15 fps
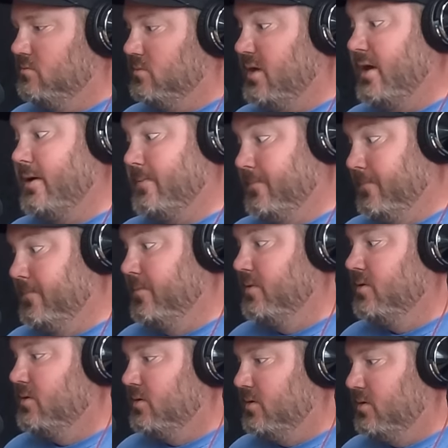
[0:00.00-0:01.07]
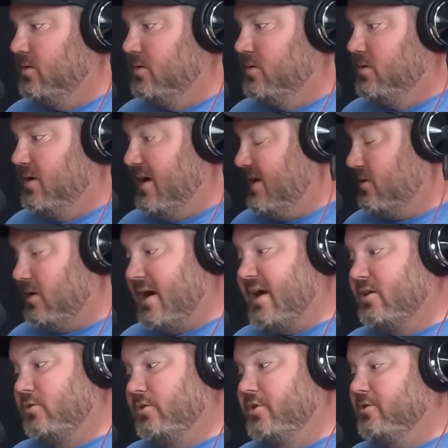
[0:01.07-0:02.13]
Yeah. I
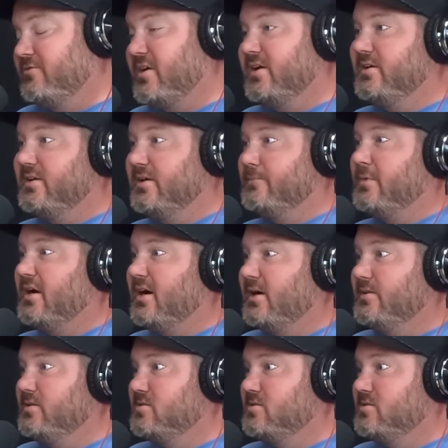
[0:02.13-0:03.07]
don't know if I can get behind